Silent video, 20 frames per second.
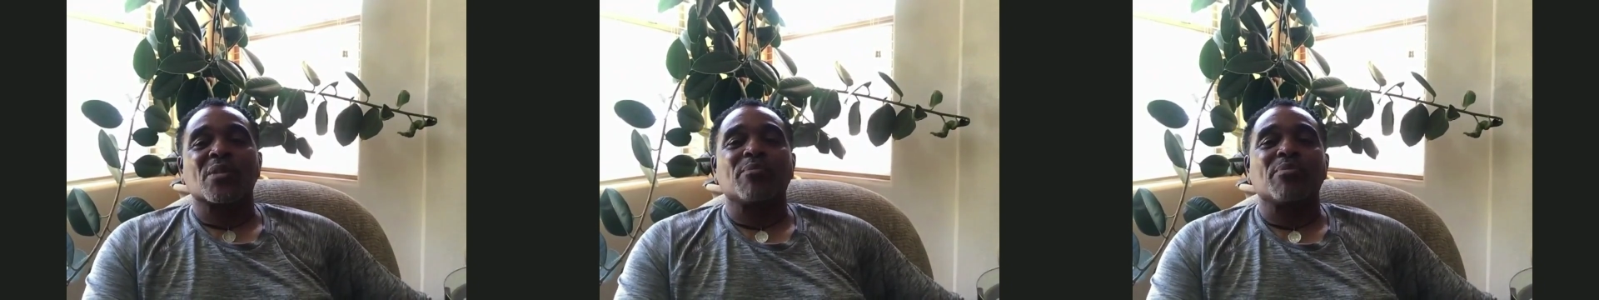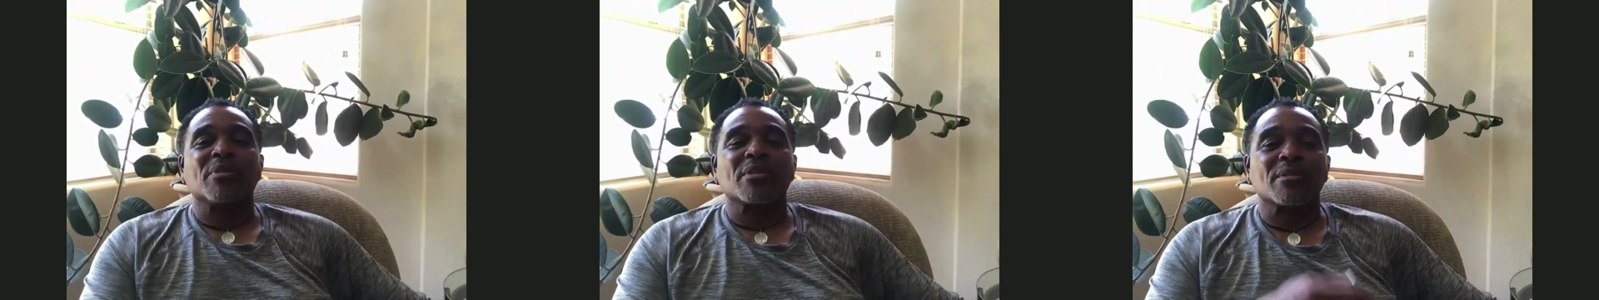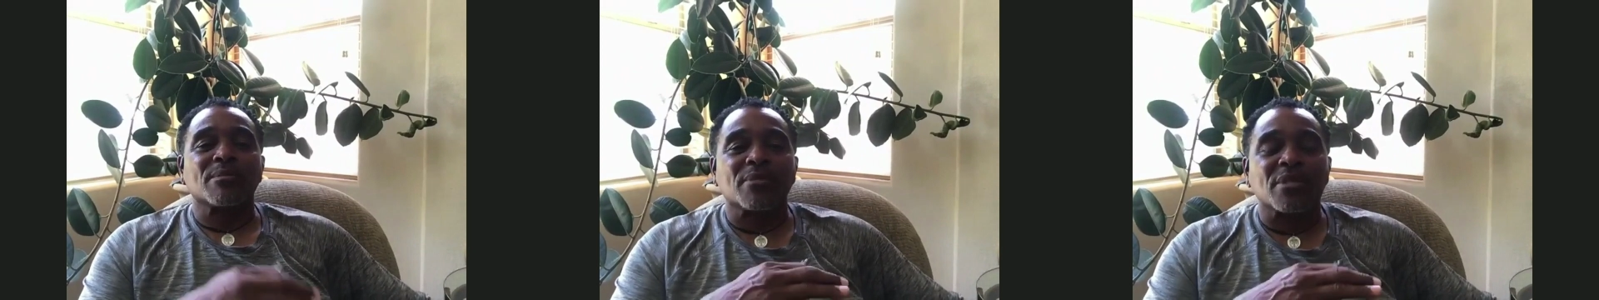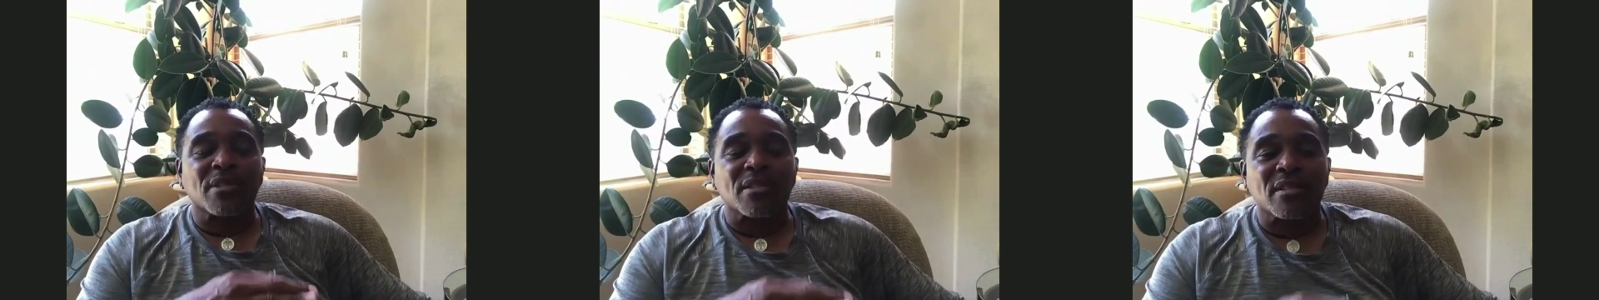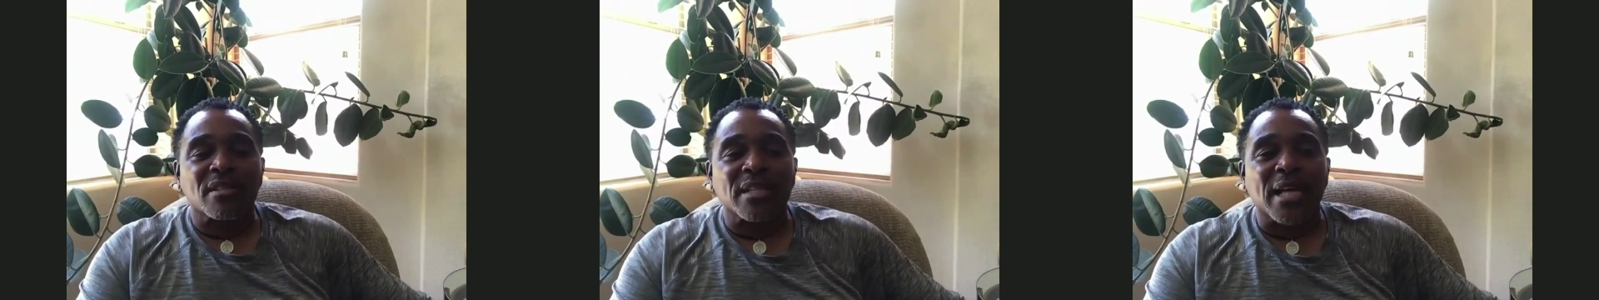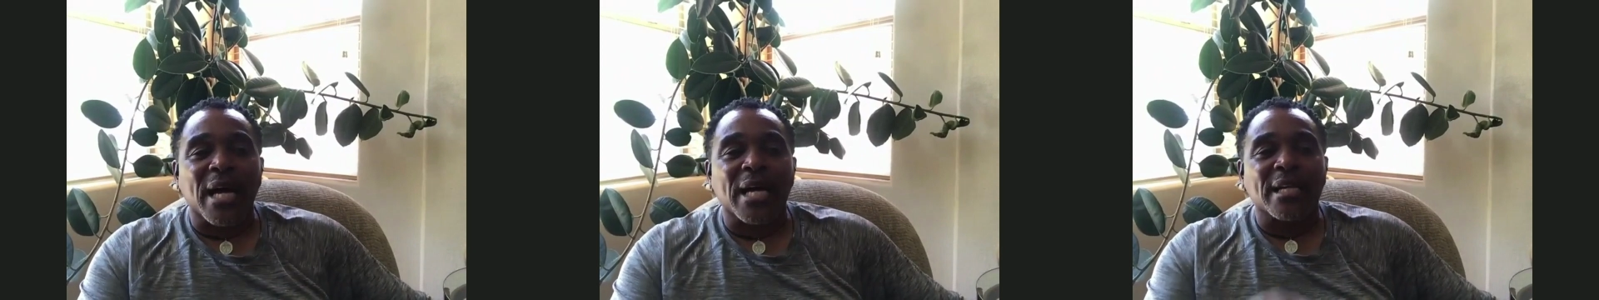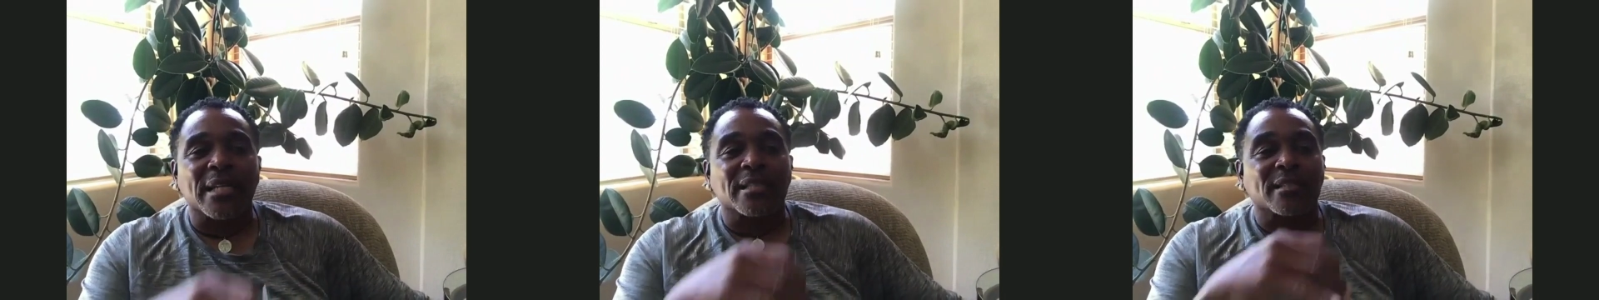So I pull him to
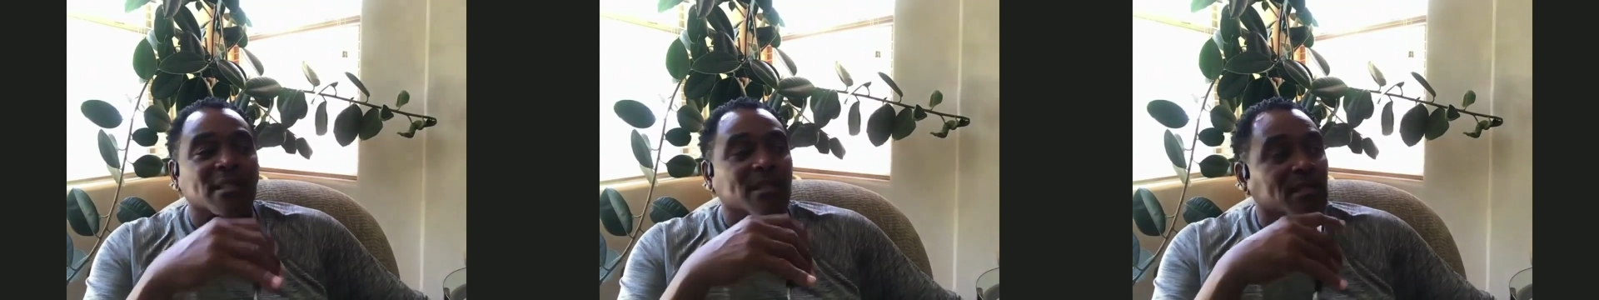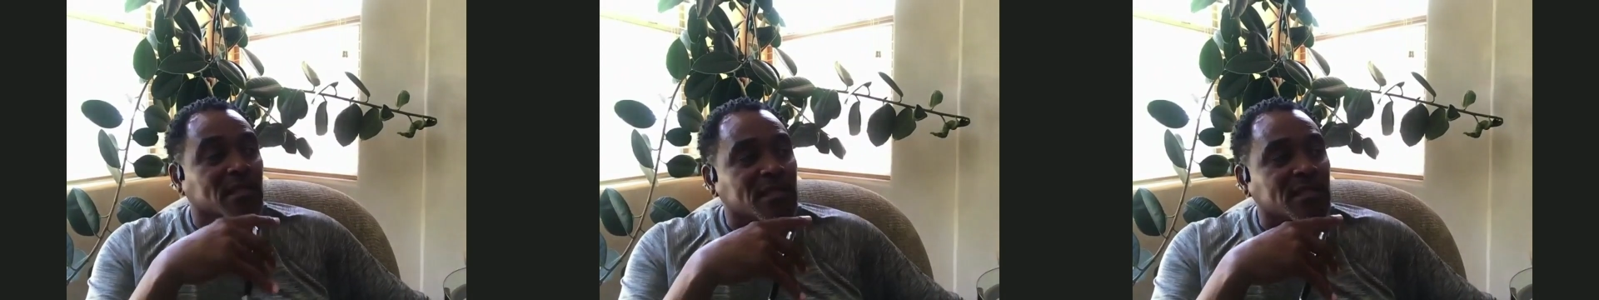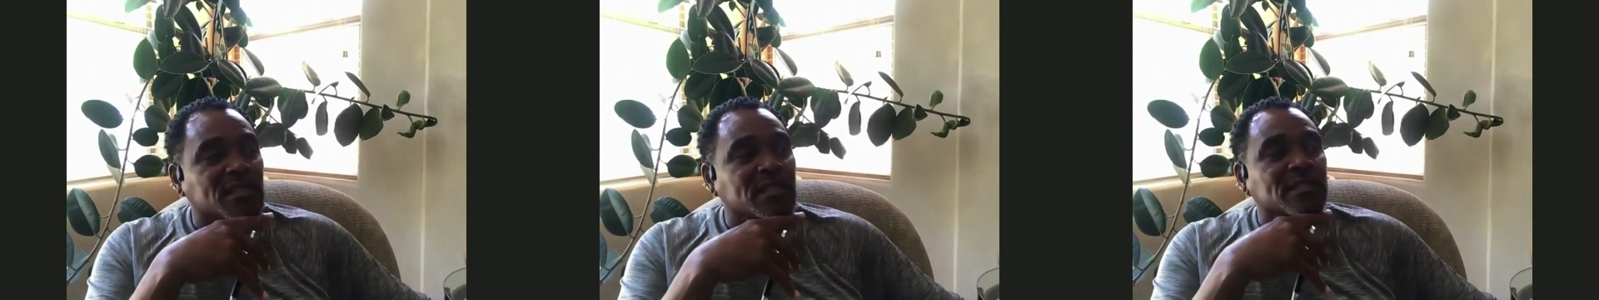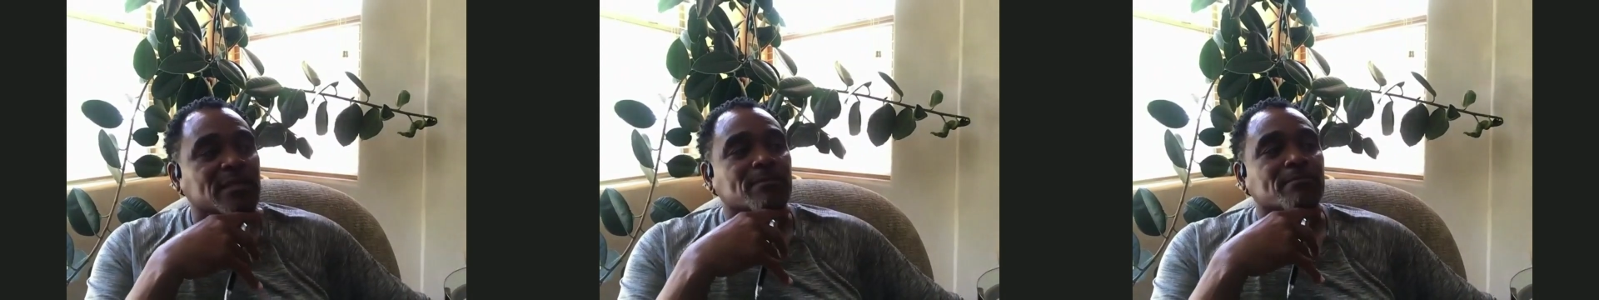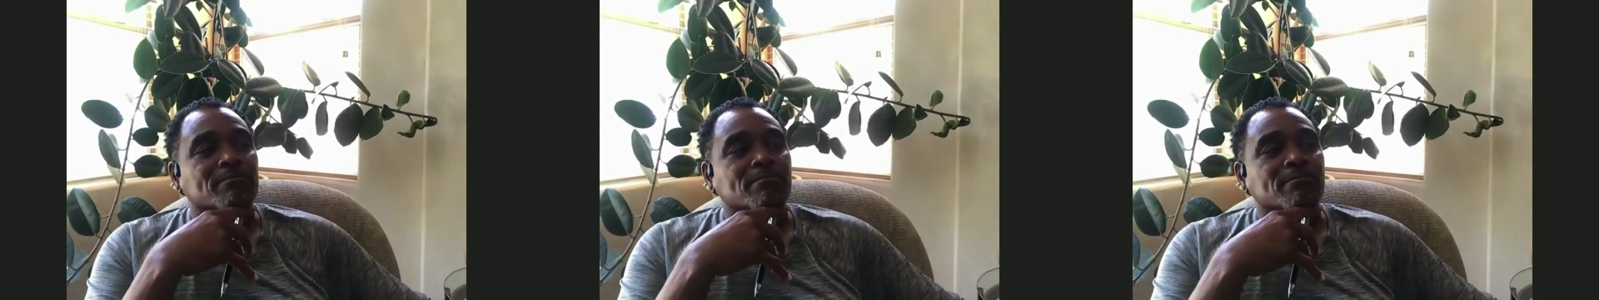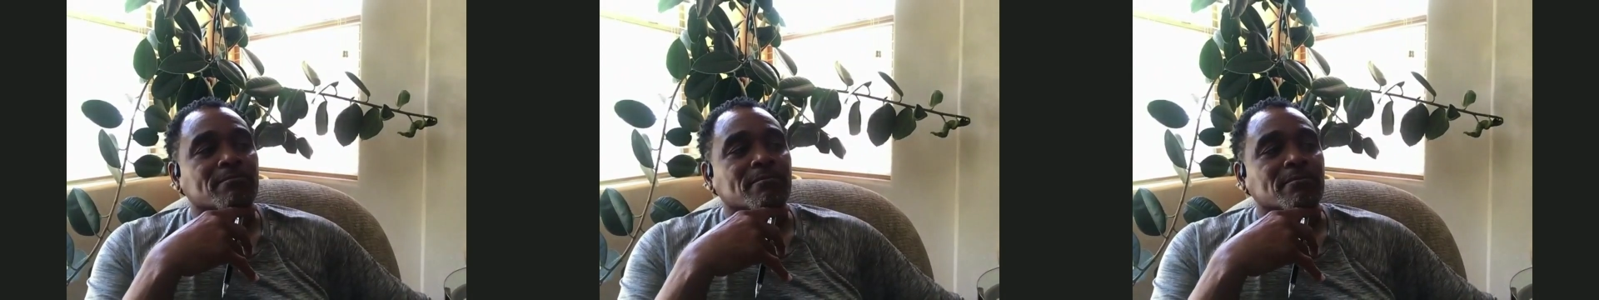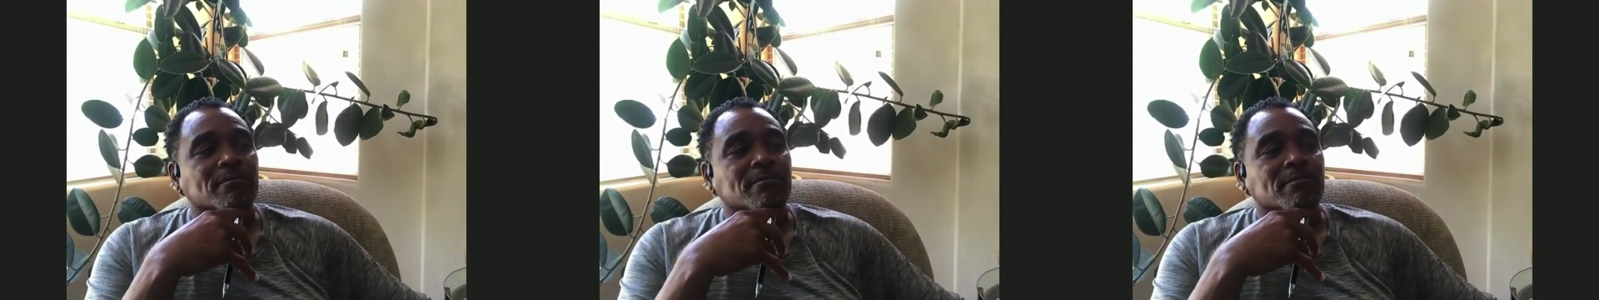the side and say, listen,